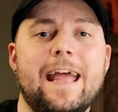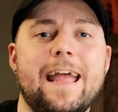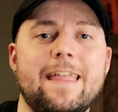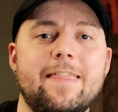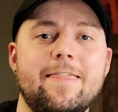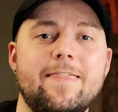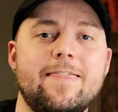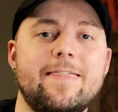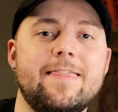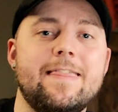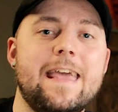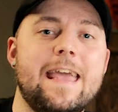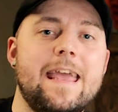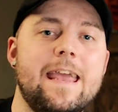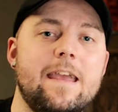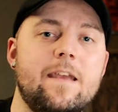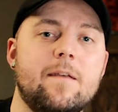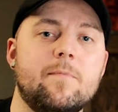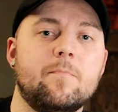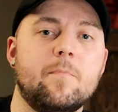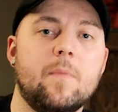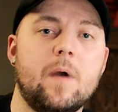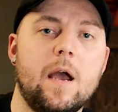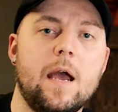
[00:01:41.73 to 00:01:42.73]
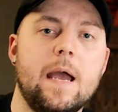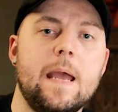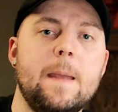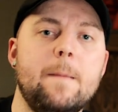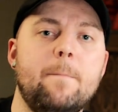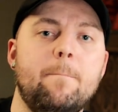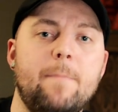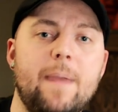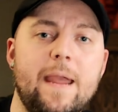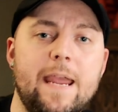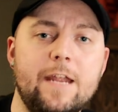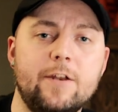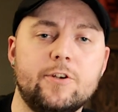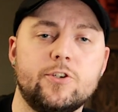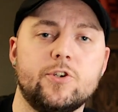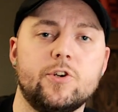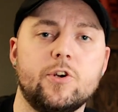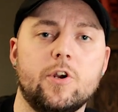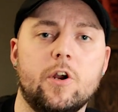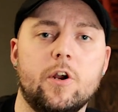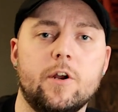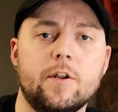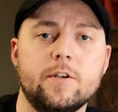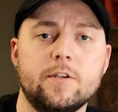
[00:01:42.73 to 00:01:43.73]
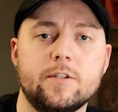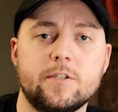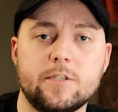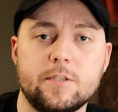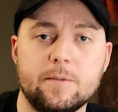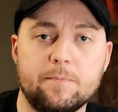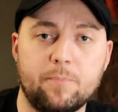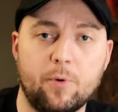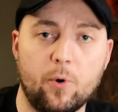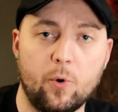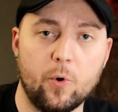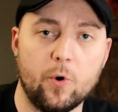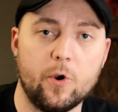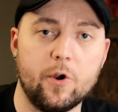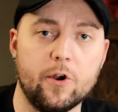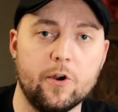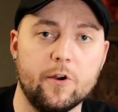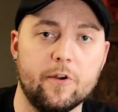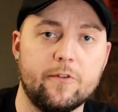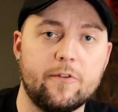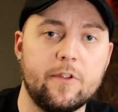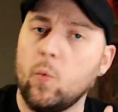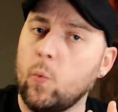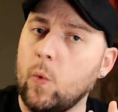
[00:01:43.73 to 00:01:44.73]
and thank my Patreon supporters.